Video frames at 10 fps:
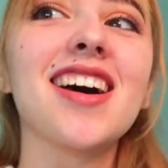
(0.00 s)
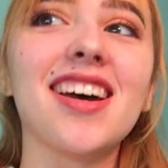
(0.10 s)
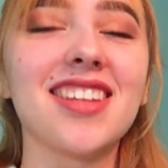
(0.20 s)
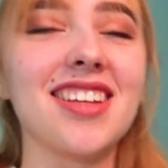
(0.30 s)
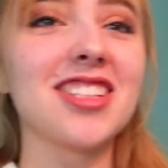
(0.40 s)

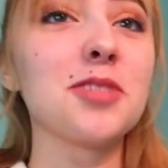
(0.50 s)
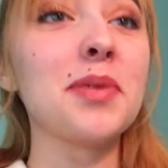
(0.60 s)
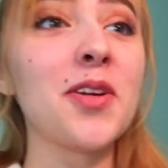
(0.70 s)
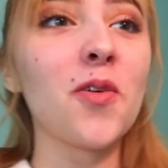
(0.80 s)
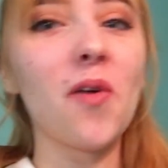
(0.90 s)
It's
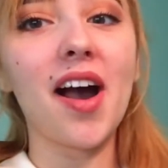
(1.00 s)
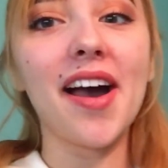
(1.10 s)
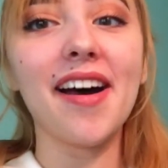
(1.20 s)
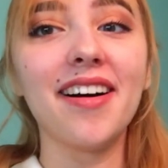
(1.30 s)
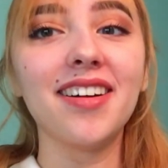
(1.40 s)
been a
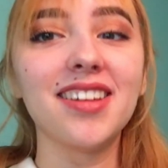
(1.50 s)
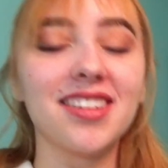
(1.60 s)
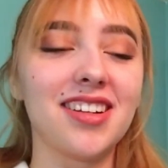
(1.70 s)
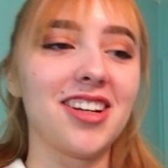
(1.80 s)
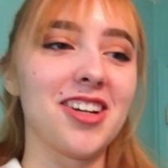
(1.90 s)

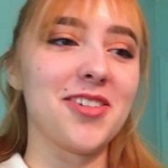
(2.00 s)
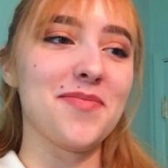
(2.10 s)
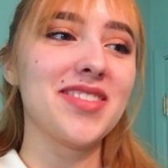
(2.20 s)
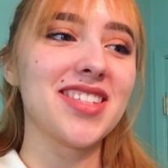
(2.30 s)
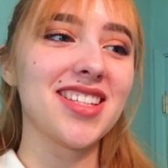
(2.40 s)
while
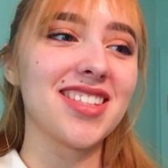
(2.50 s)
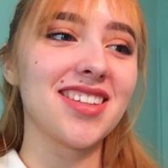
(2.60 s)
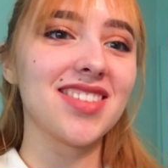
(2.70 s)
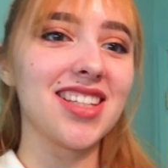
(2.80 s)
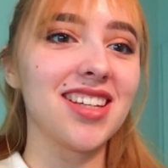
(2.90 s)
um, since
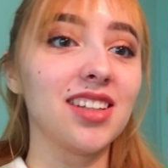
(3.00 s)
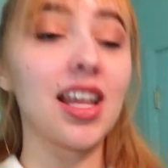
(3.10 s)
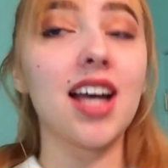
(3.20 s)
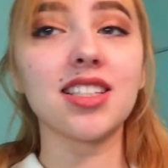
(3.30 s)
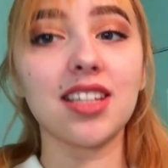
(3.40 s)
I've seen him.
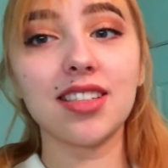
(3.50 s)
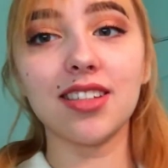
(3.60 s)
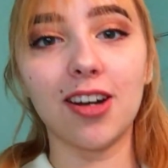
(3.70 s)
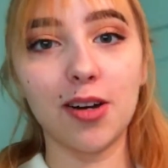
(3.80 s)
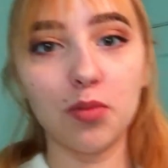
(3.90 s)
Last I
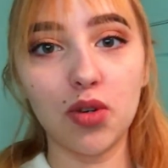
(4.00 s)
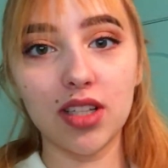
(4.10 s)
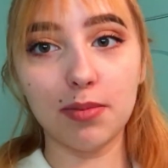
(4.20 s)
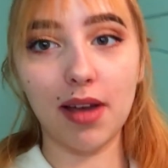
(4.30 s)
saw him was